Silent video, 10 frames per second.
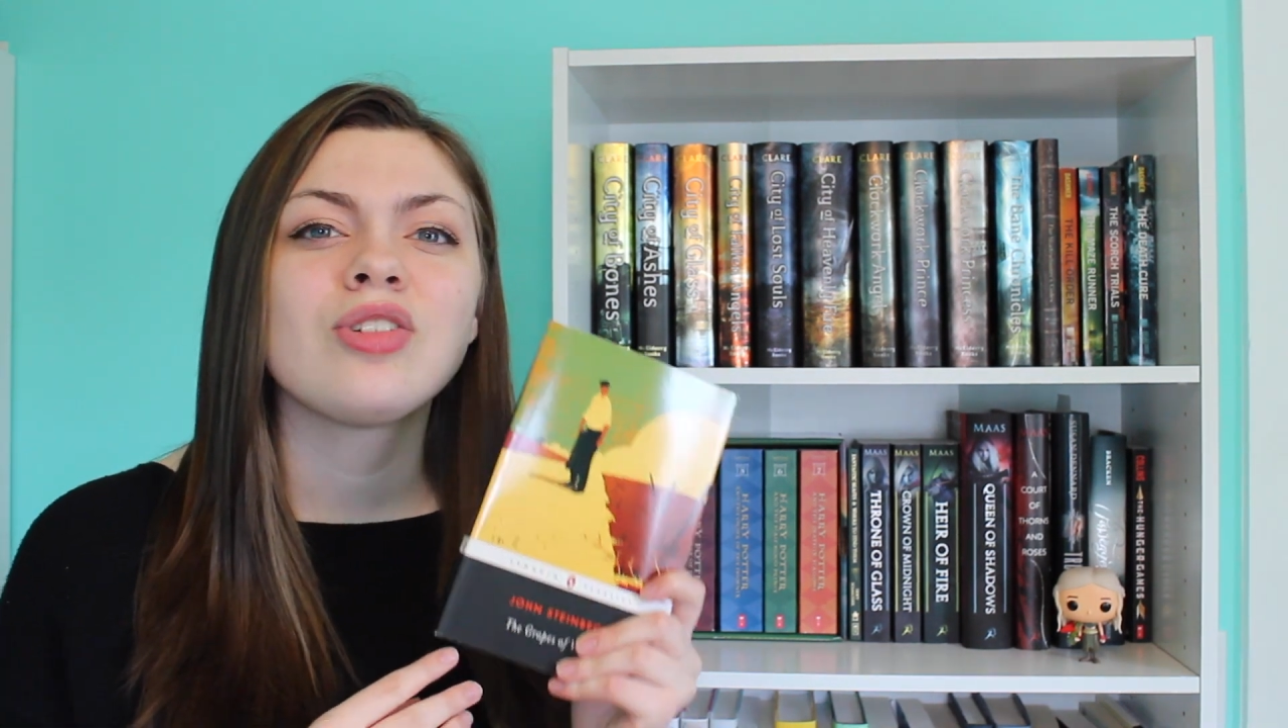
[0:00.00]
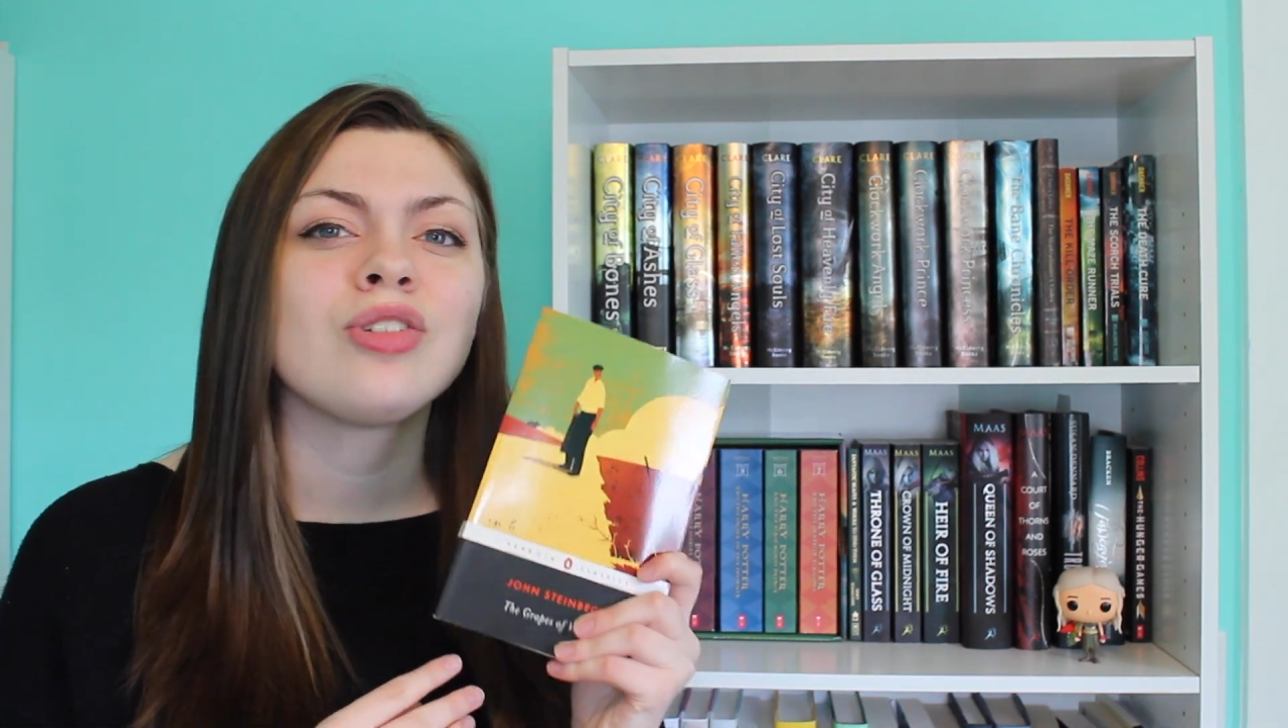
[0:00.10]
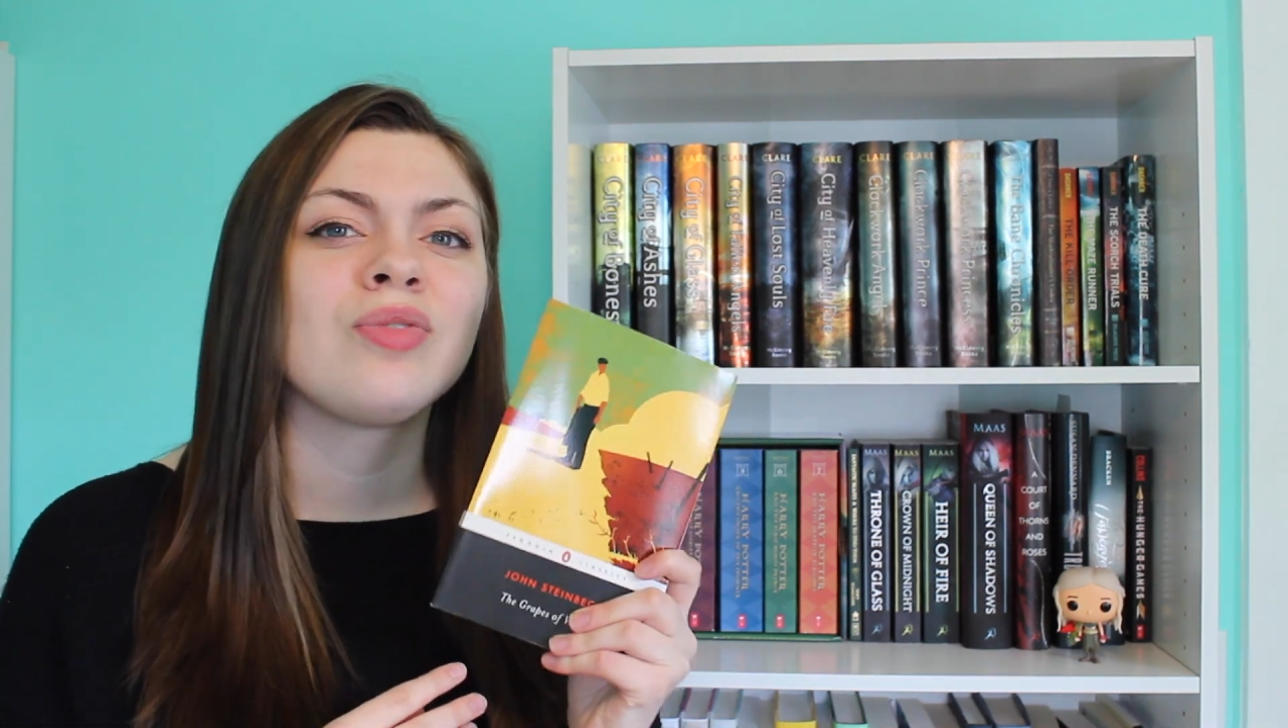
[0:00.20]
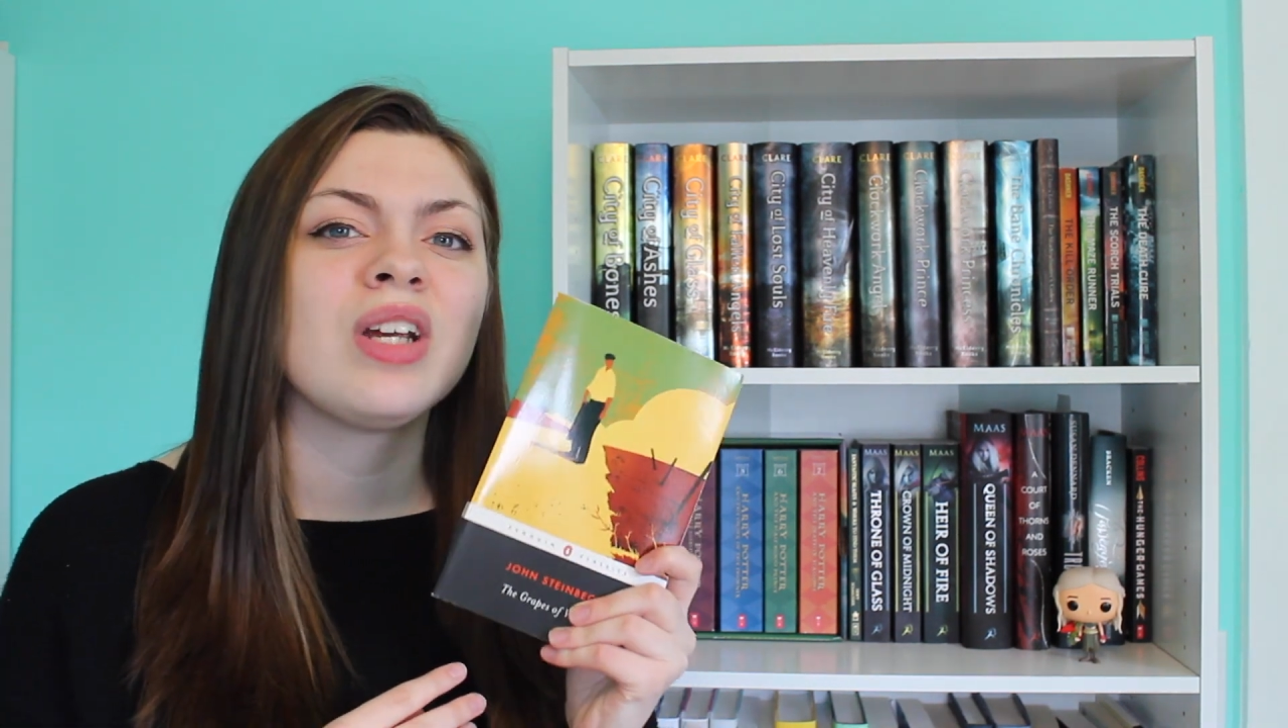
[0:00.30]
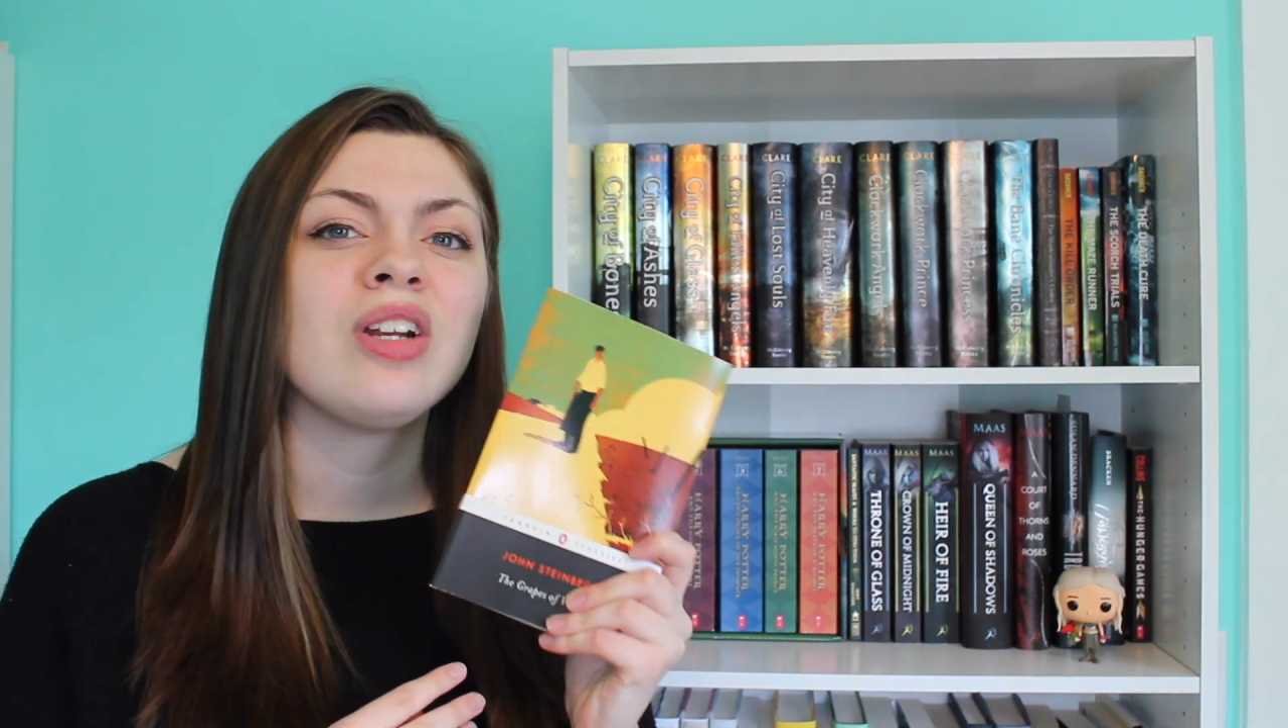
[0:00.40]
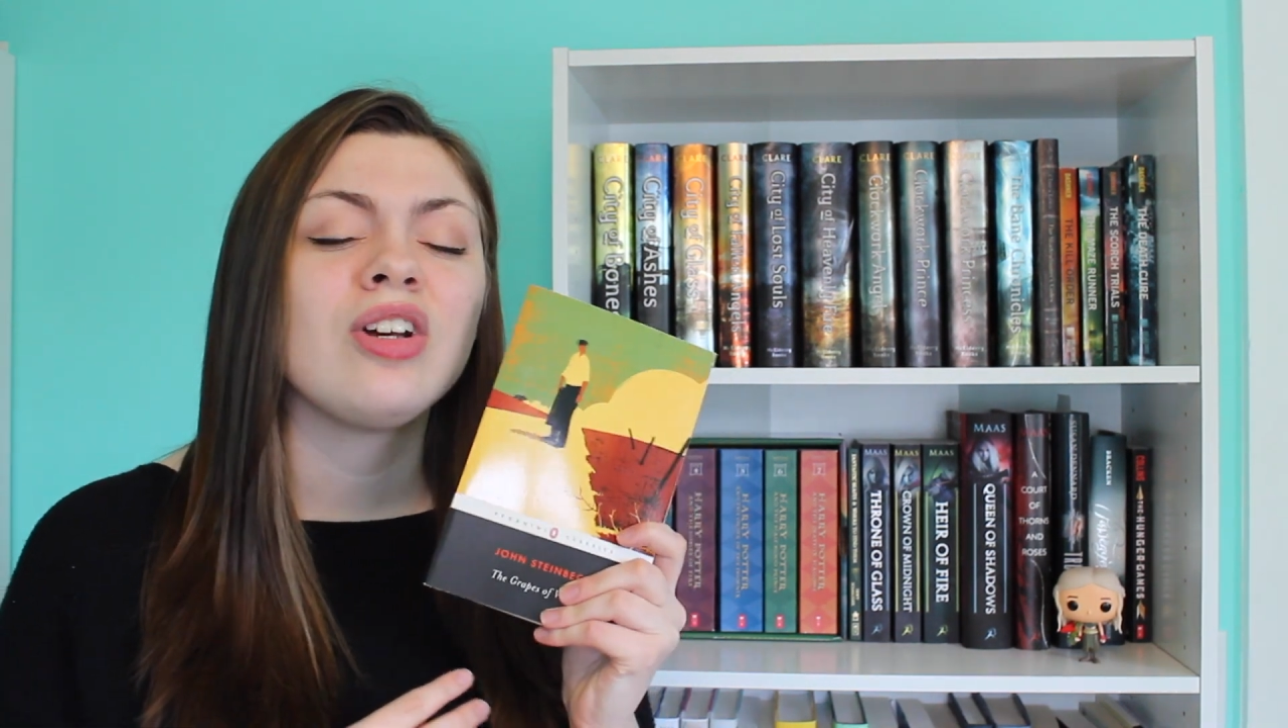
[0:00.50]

to read